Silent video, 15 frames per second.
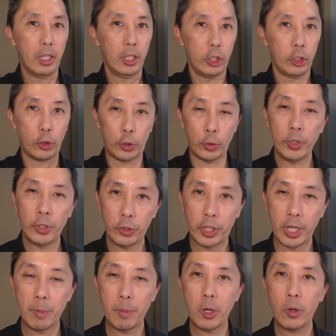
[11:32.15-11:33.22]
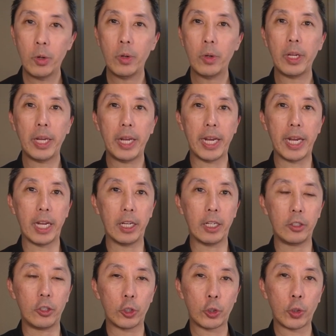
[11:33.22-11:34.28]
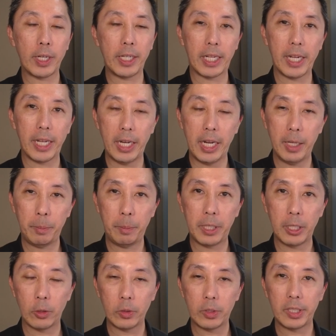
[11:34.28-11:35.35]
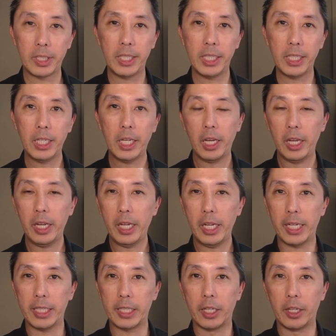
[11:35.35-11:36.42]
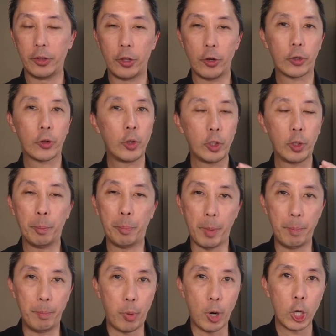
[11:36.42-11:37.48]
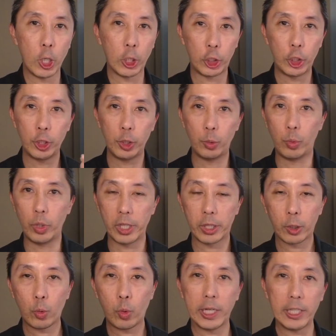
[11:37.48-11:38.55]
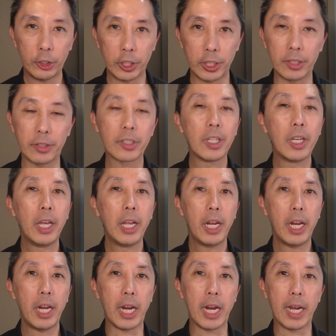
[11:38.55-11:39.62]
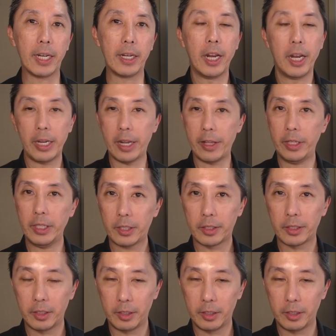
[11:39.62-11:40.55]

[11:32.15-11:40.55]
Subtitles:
you're doing your demo and you're trying to get a POC, and they're going to bombard you with questions. And now this